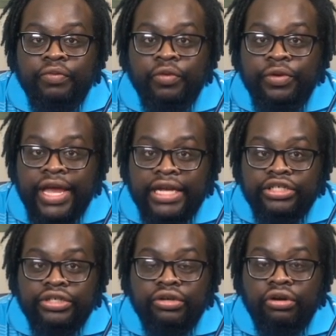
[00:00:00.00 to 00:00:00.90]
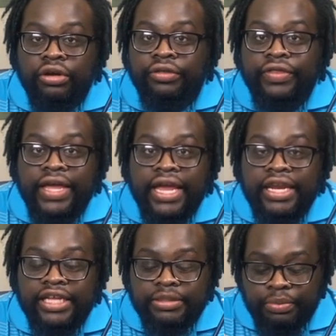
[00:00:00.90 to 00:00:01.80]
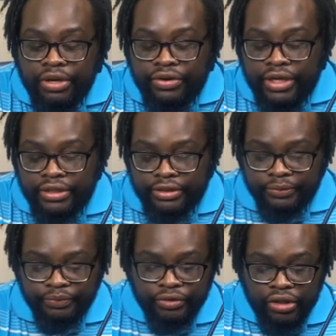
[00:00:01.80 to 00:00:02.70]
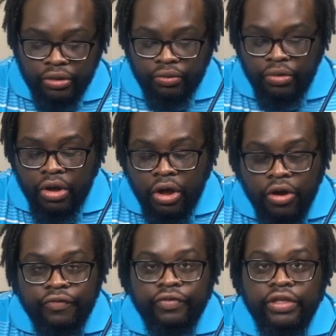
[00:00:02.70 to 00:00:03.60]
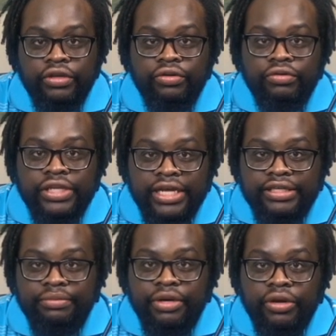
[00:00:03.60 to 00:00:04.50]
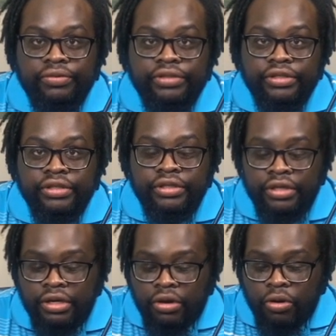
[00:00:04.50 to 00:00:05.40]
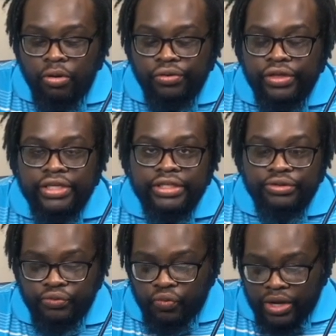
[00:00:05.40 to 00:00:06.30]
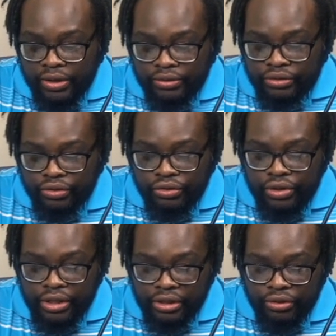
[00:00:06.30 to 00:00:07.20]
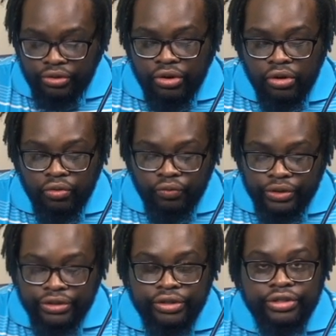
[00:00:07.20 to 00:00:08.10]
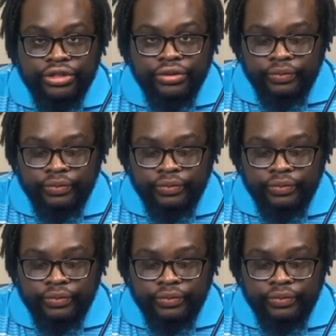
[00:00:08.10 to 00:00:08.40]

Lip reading: reaction or that kind of experience. So hopefully you take some notes on this as well, so you can do your own research.